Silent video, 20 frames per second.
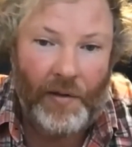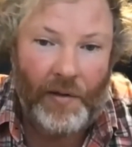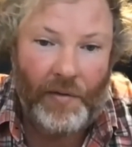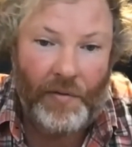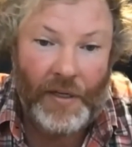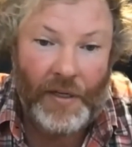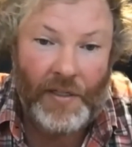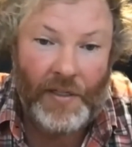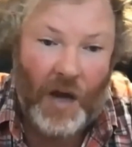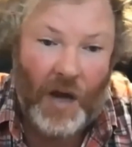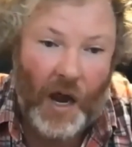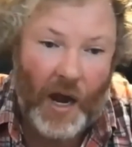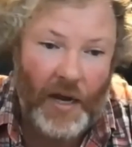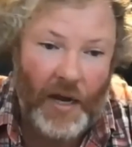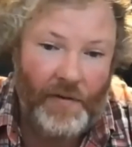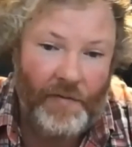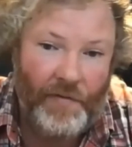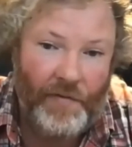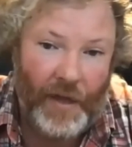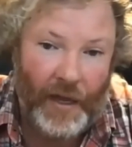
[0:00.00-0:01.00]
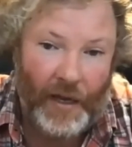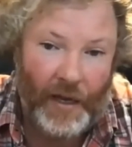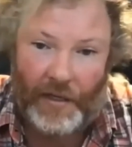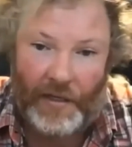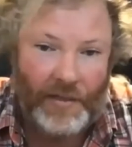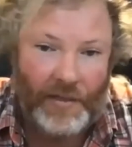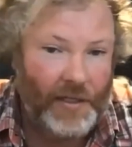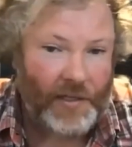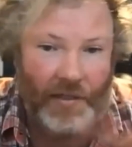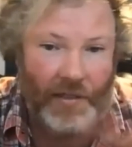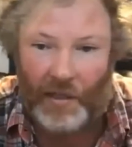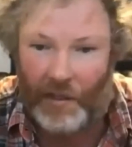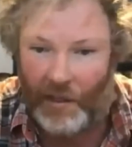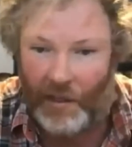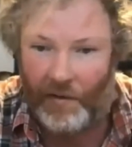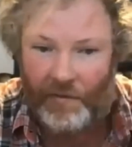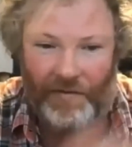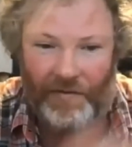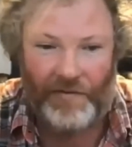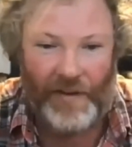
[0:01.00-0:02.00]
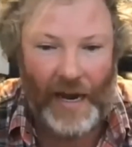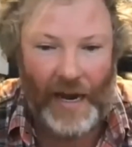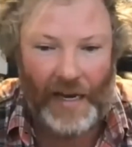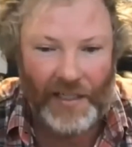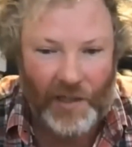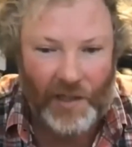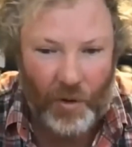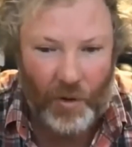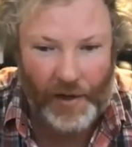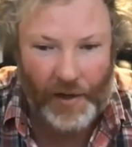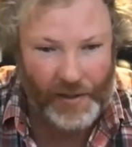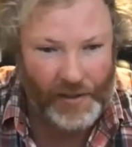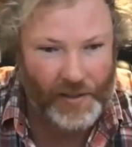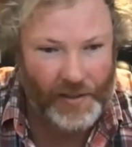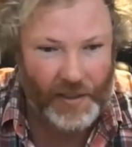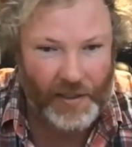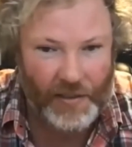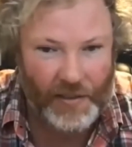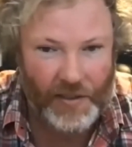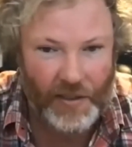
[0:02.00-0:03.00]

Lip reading: this kind of thing existed in vast quantities